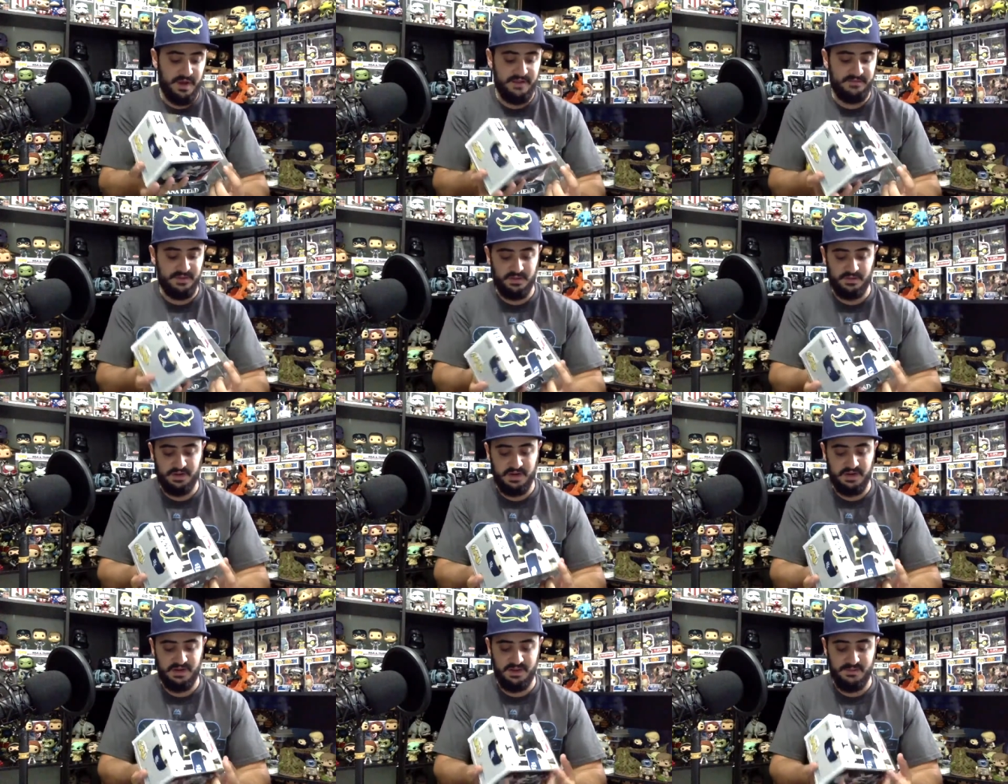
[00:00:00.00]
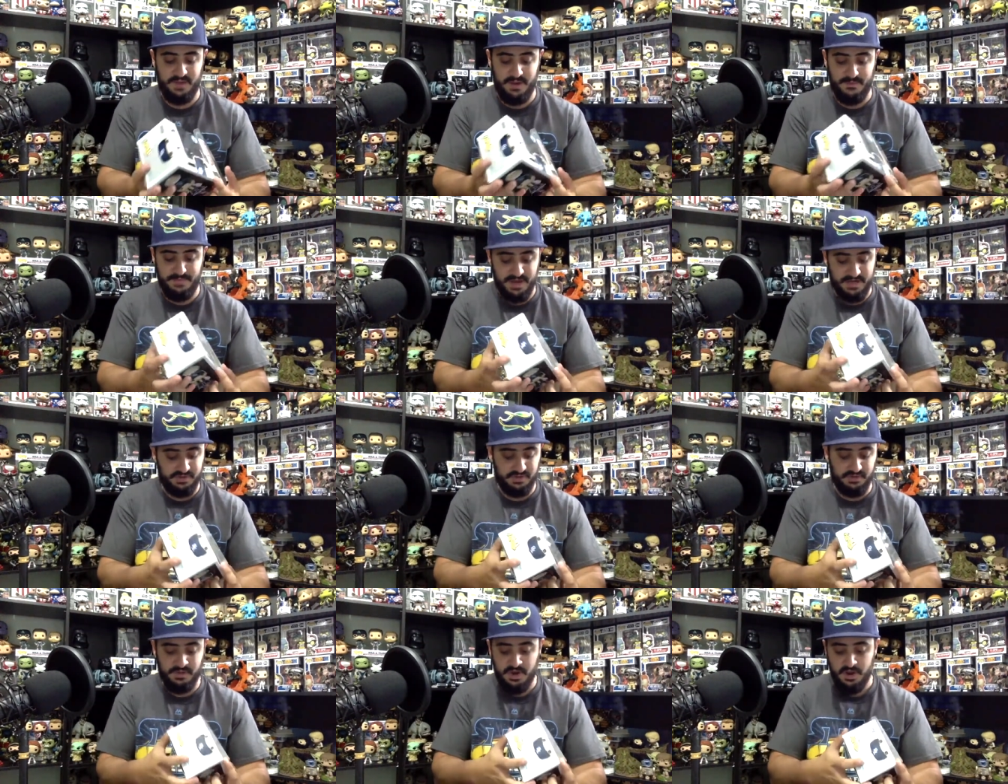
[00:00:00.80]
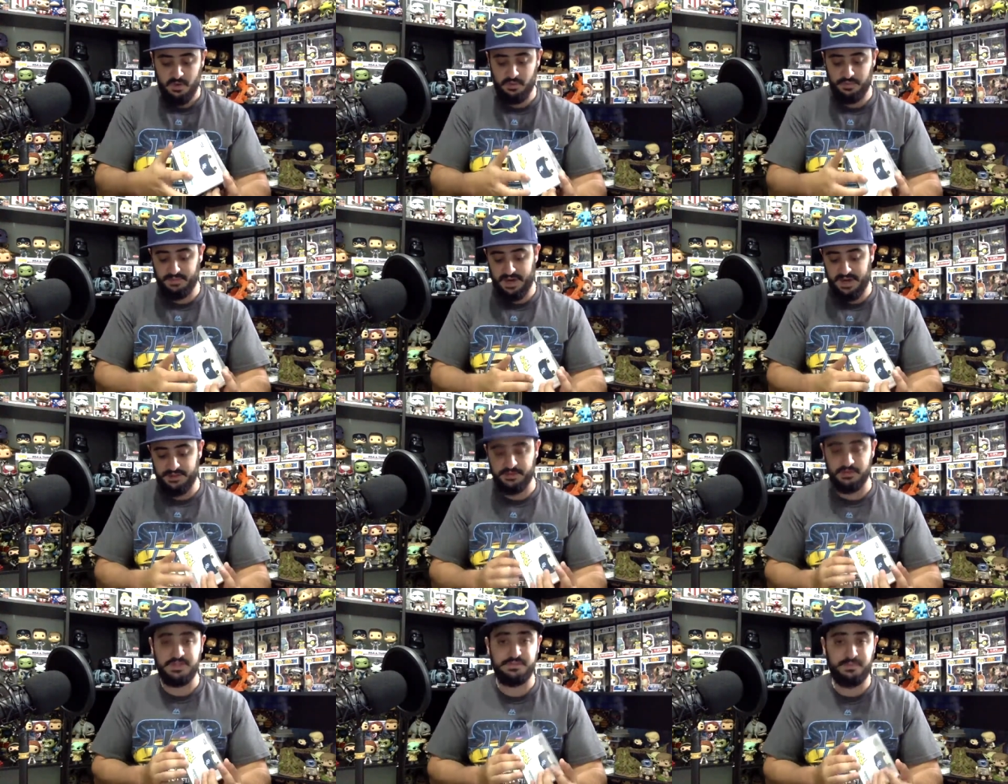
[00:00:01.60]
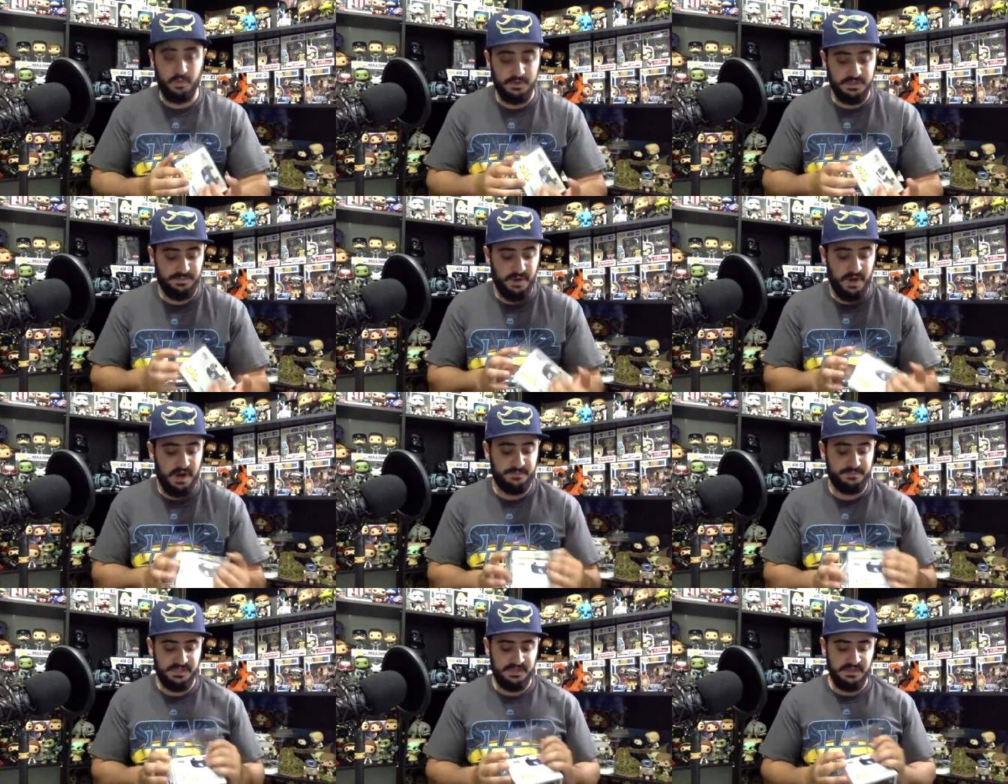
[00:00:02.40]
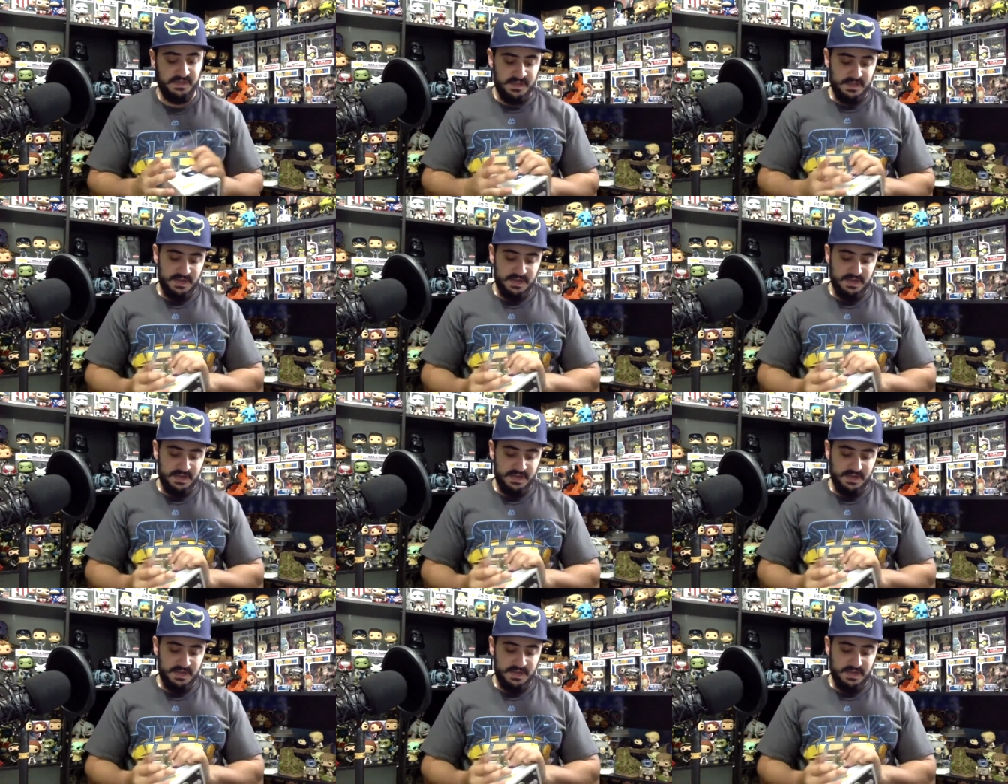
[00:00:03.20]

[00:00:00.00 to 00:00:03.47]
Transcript: I have it located in my bedroom with my other sports pops.